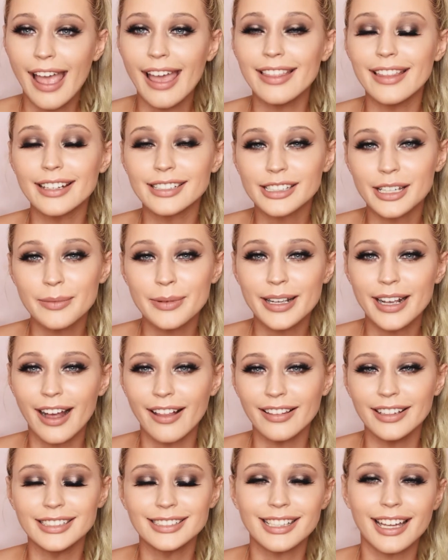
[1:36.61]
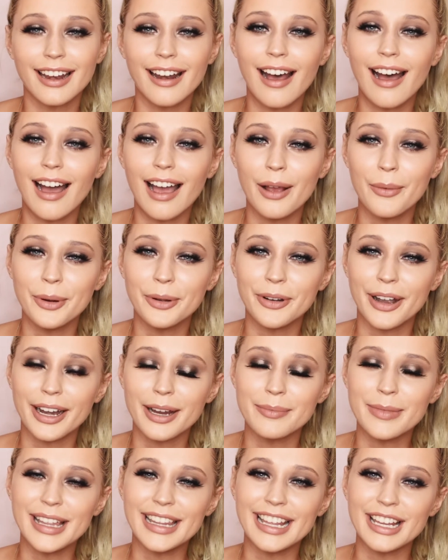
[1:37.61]
and there's going to be colours that I would
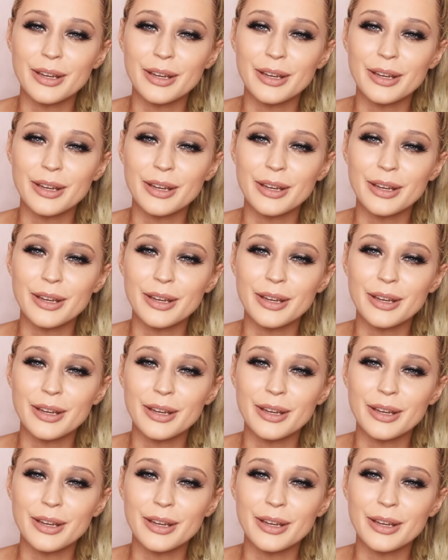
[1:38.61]
recommend